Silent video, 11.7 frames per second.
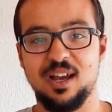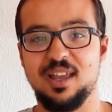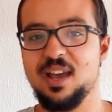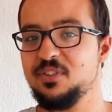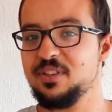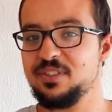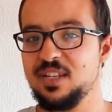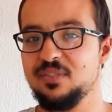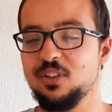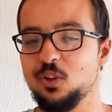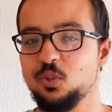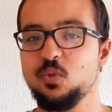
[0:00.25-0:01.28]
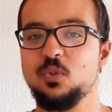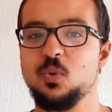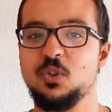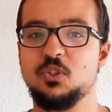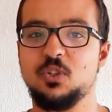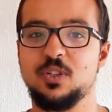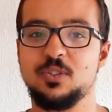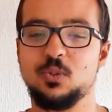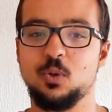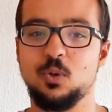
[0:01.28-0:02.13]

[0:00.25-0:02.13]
I have received a lot of questions